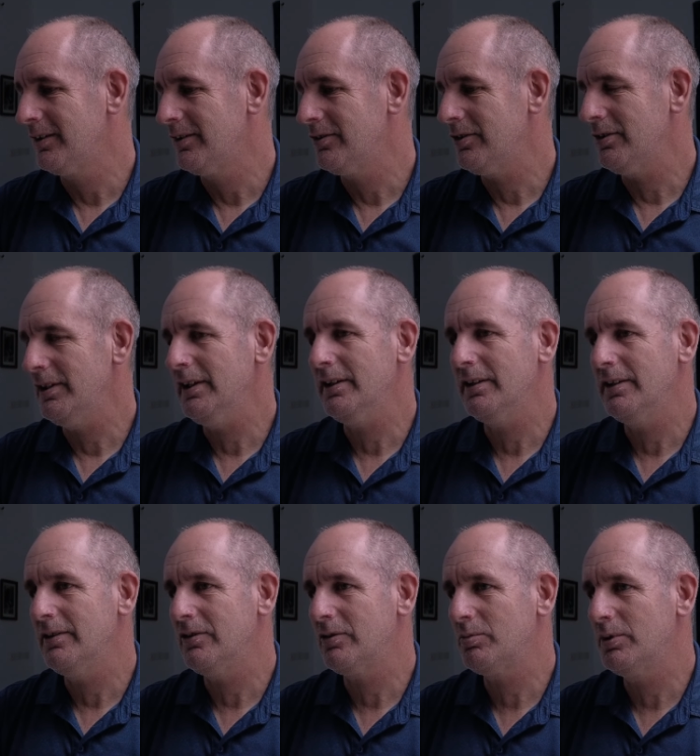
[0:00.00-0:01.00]
so yeah,
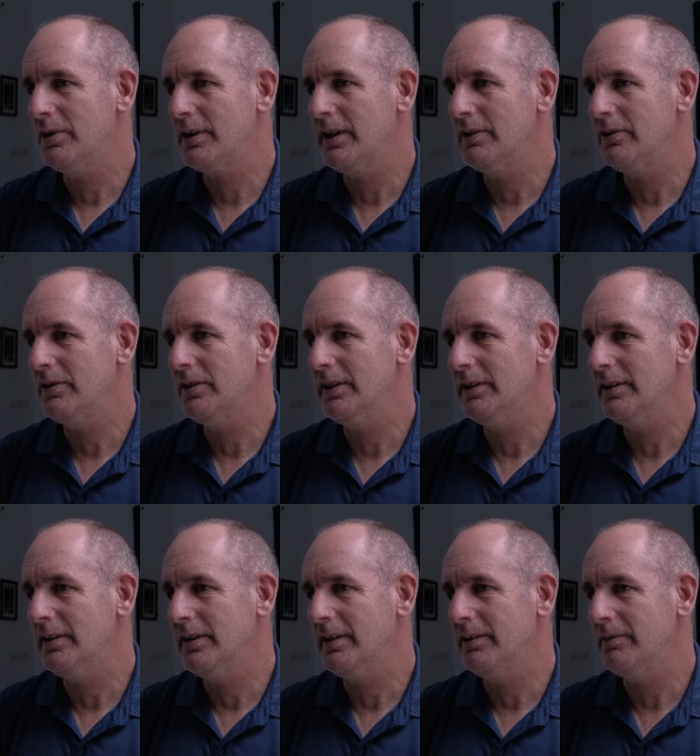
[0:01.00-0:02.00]
it's worked out all right.
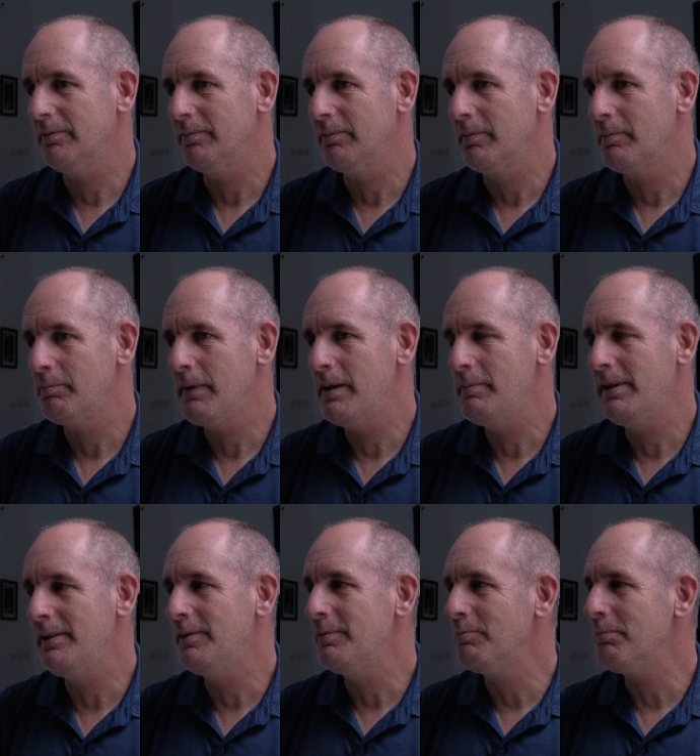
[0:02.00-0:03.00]
And
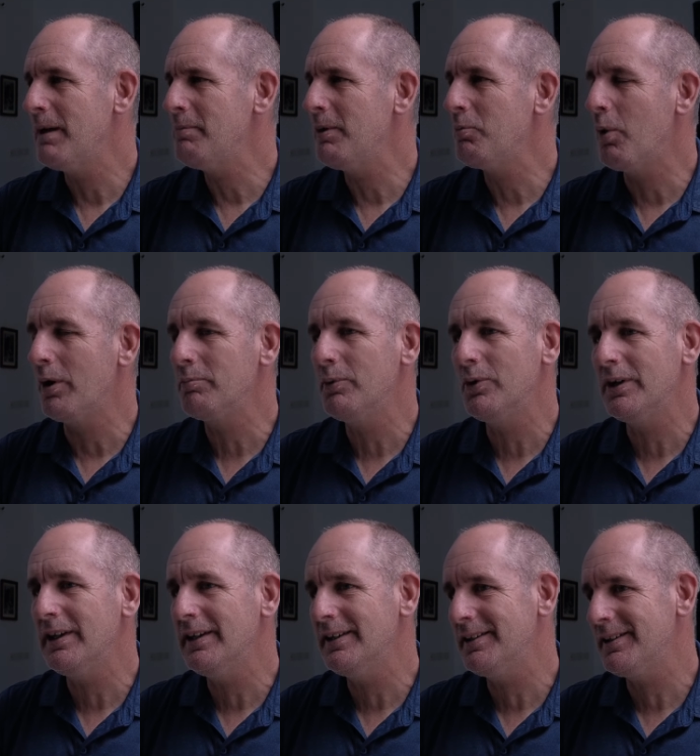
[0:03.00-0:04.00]
maybe maybe one more
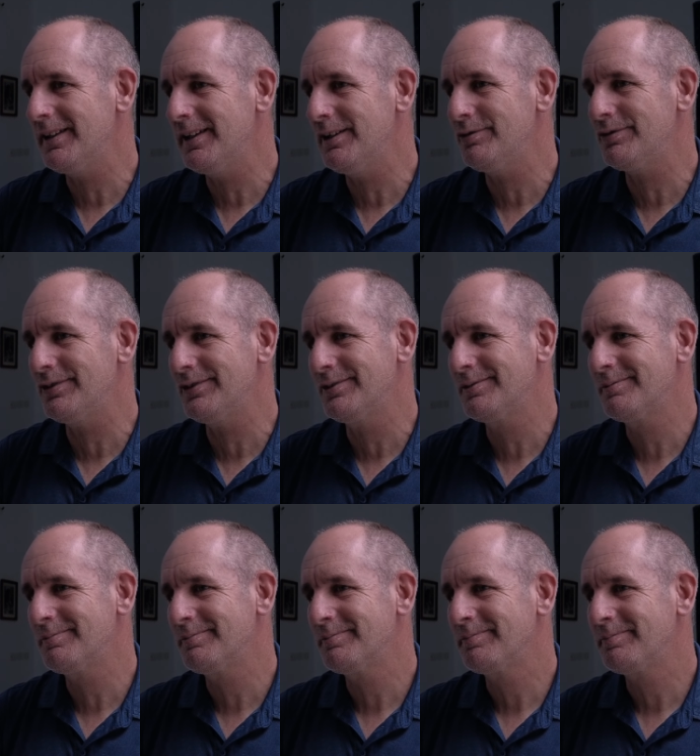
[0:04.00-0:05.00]
year left.
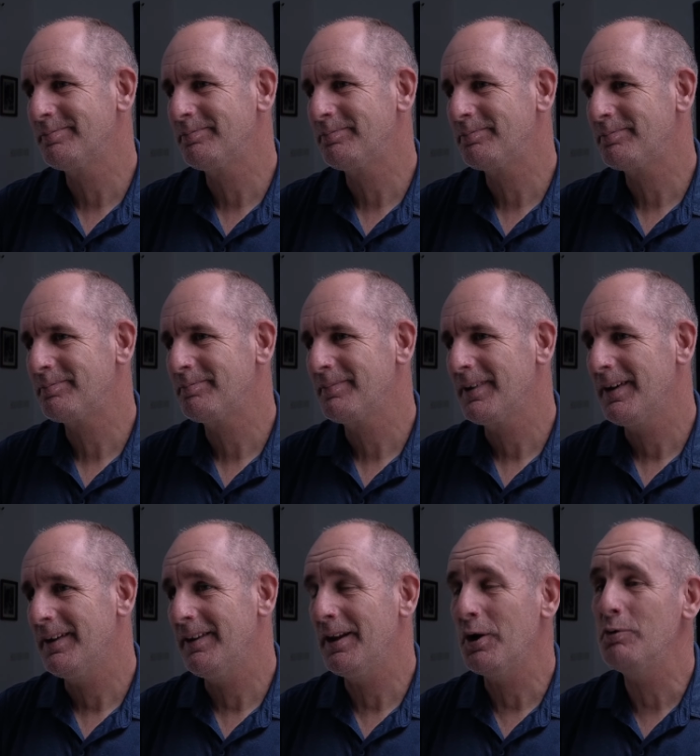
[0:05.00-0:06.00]
Hmm.
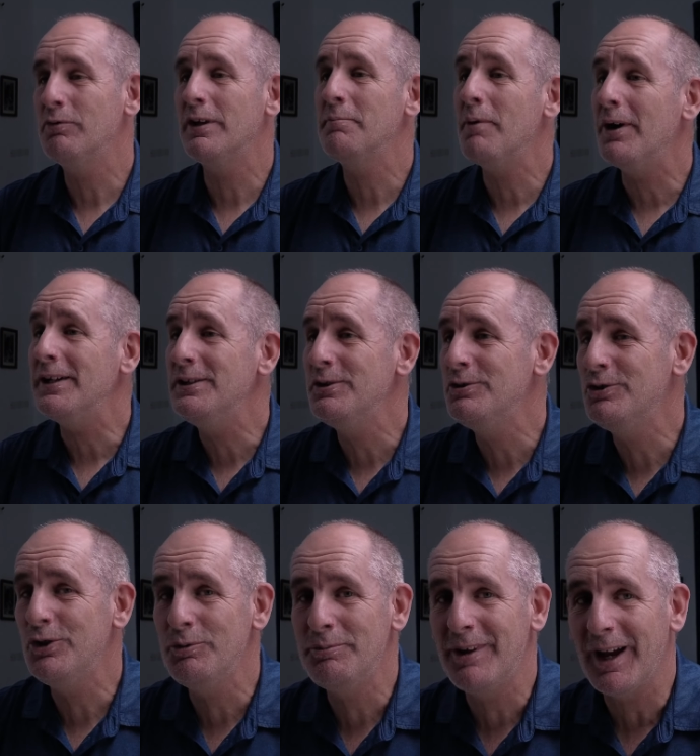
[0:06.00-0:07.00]
And then hopefully my
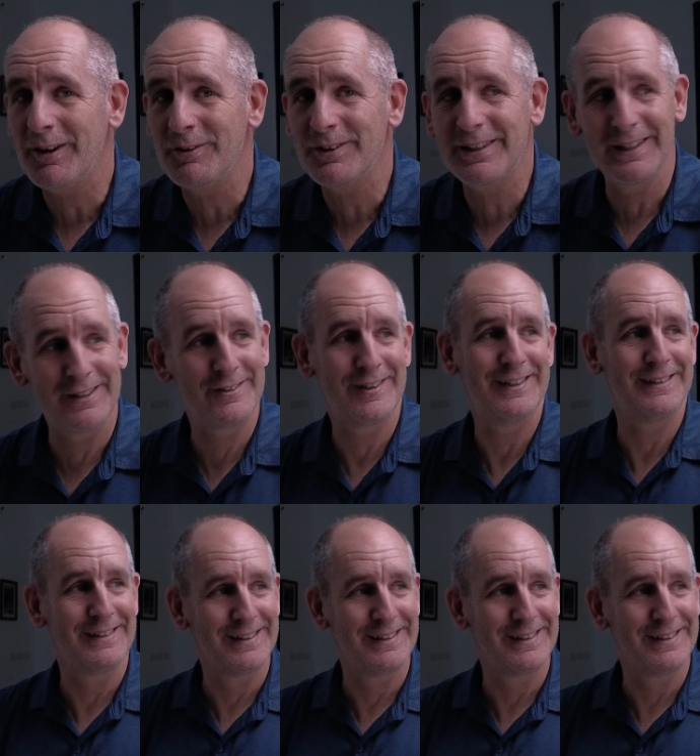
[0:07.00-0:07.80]
YouTube channel kicks in.